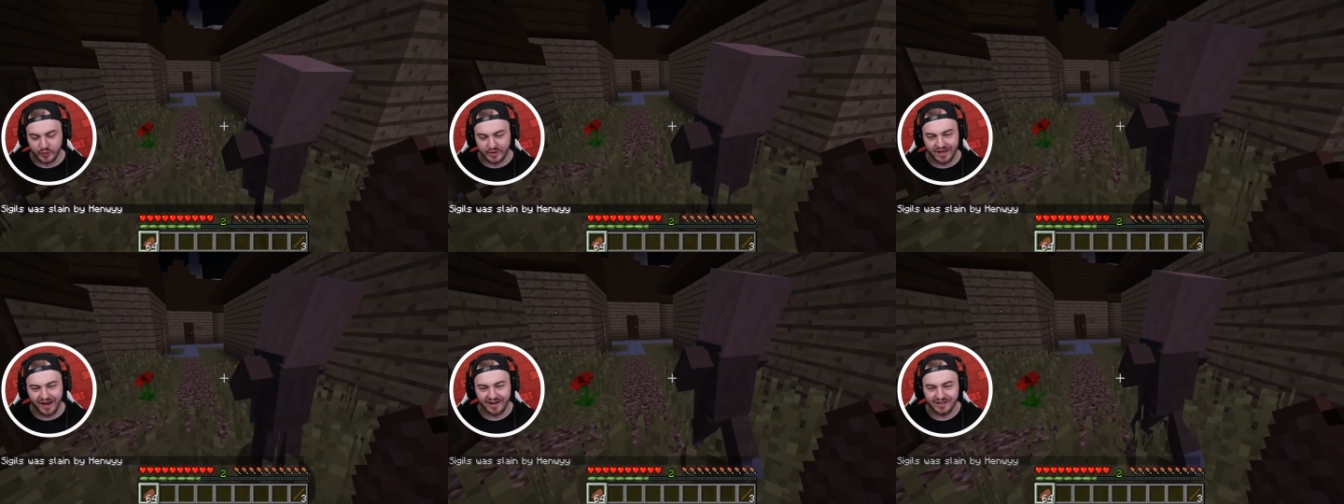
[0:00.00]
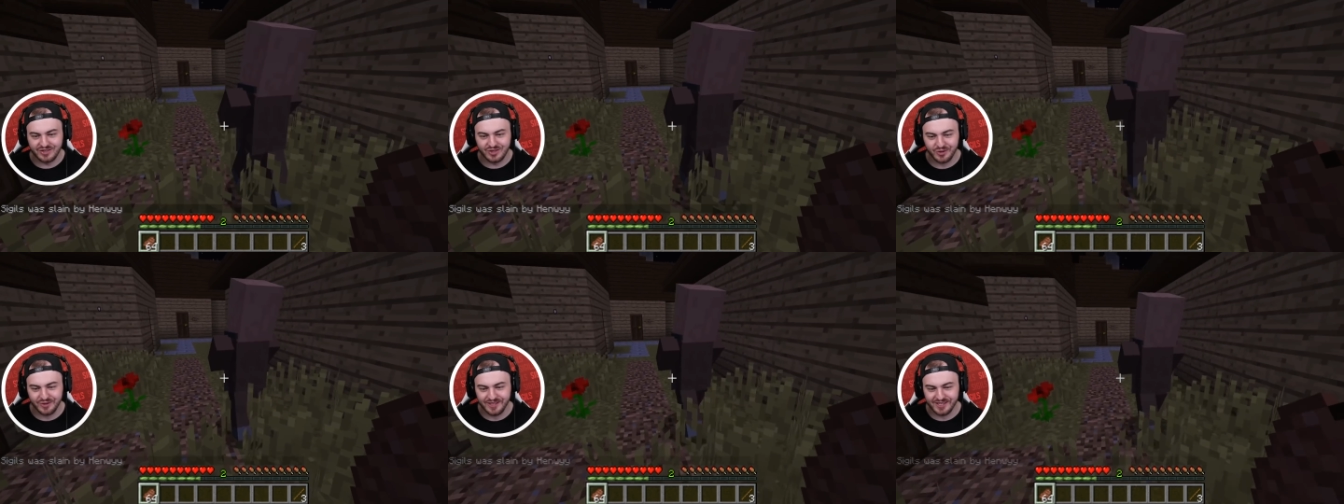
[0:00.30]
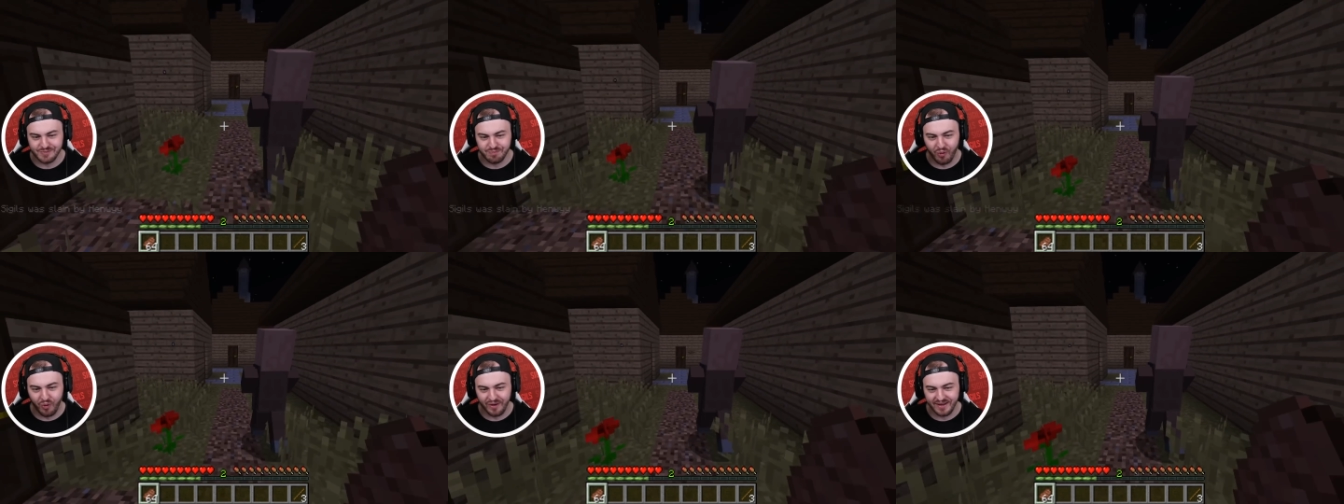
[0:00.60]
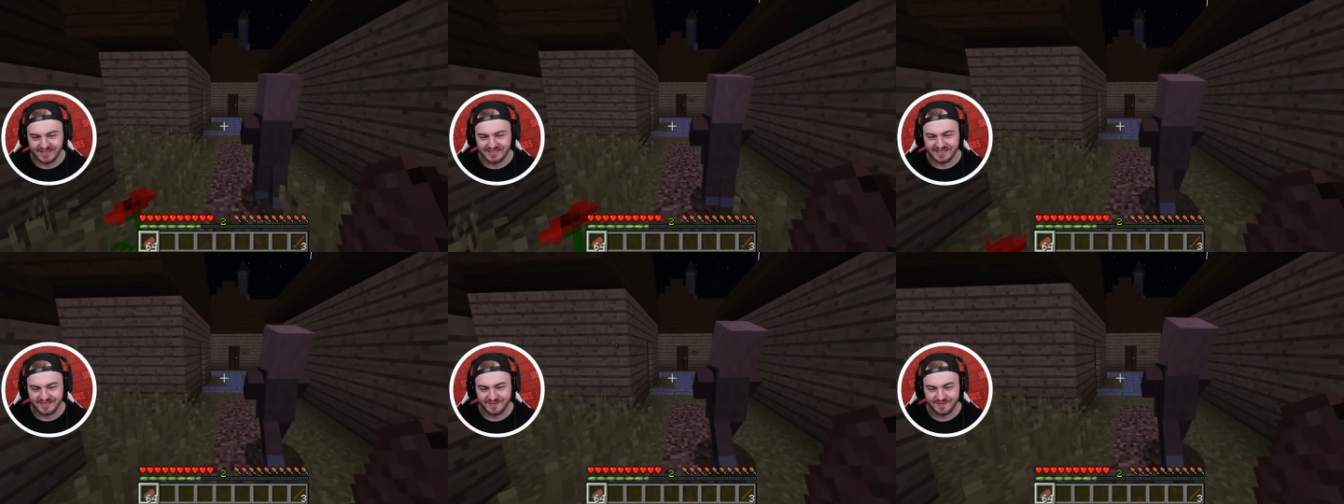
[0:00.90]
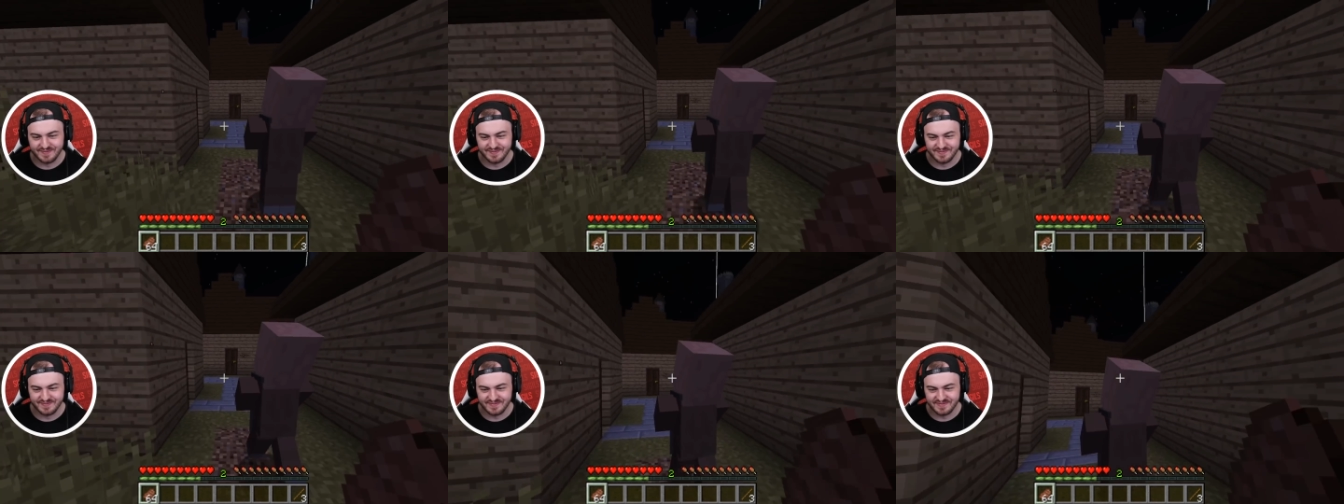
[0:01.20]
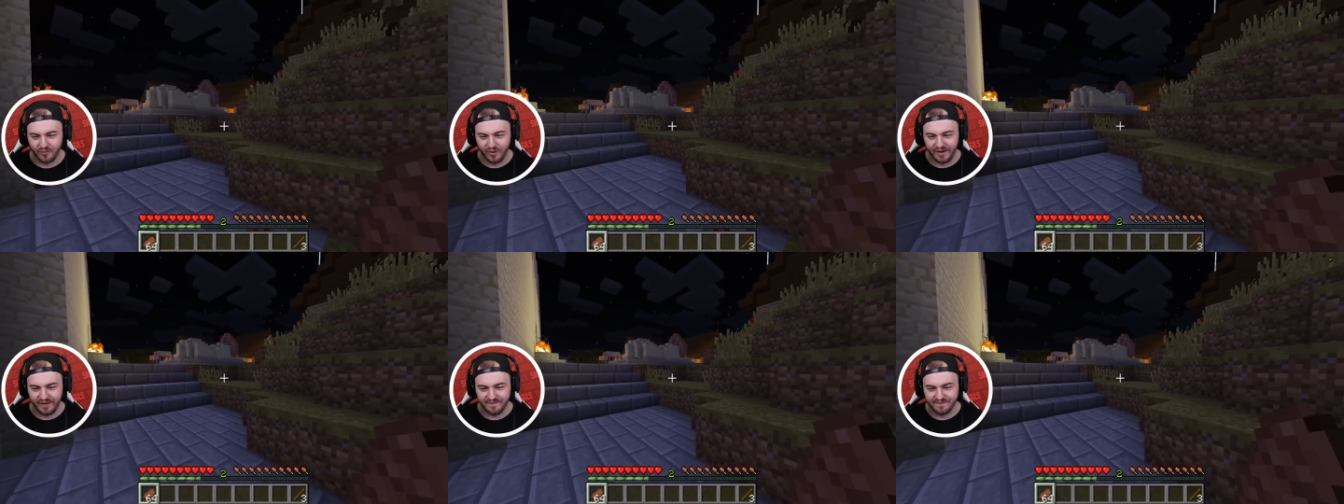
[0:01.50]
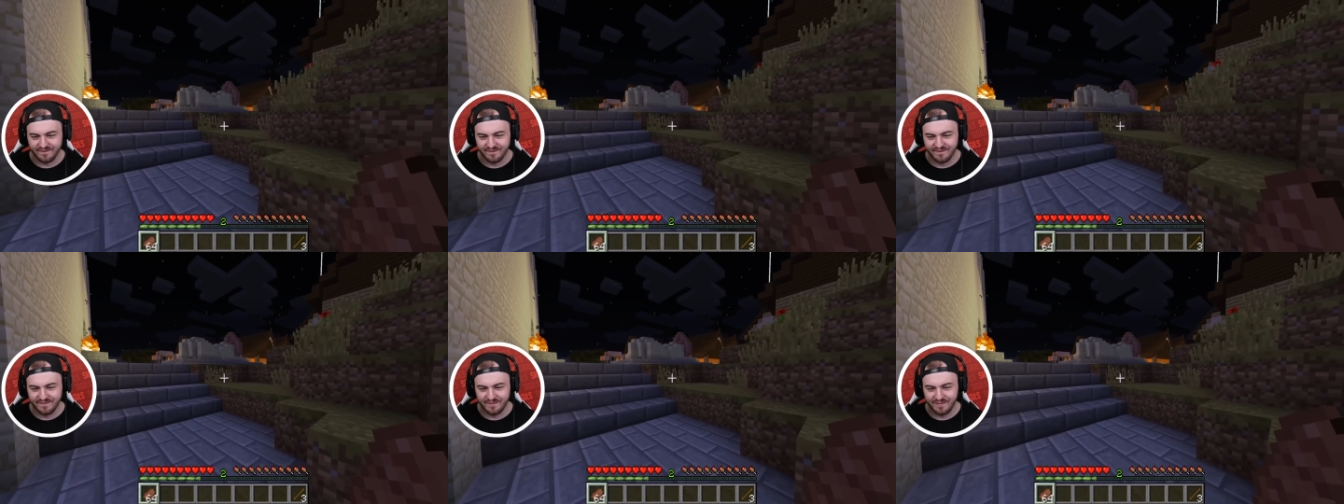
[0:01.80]
We gotta do this, boys. Oh, I
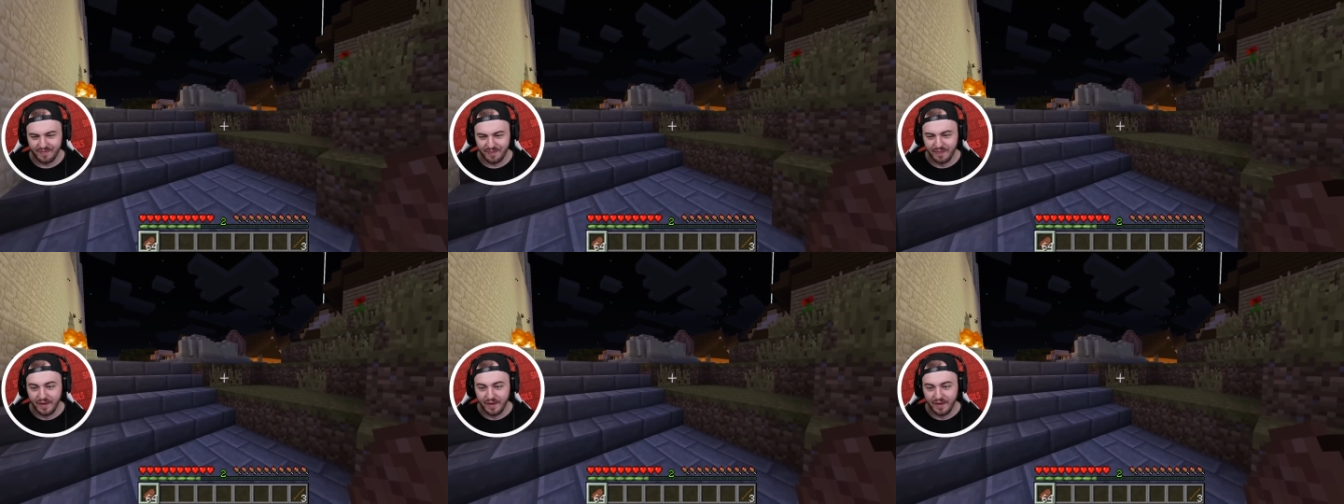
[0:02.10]
got it.